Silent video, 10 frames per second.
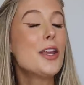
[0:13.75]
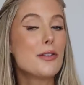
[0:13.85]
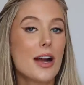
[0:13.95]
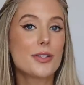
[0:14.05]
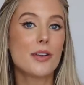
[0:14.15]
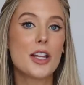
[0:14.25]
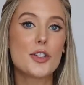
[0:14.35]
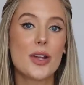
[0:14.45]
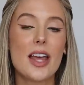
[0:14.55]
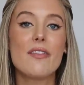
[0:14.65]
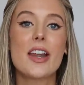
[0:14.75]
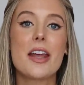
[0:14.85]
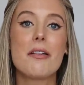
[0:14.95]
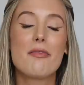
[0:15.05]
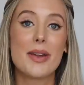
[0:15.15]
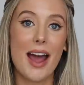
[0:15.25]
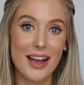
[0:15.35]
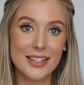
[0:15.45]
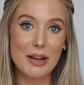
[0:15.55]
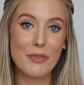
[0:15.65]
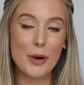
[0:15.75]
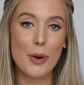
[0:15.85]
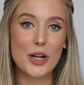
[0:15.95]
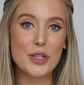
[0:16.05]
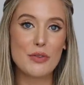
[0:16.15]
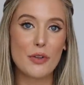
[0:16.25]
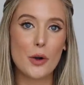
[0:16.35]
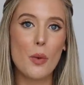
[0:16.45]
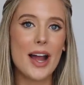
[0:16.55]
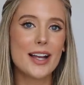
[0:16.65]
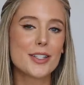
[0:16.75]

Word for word: You guys really enjoyed that video. I've been asking for a part two for a while,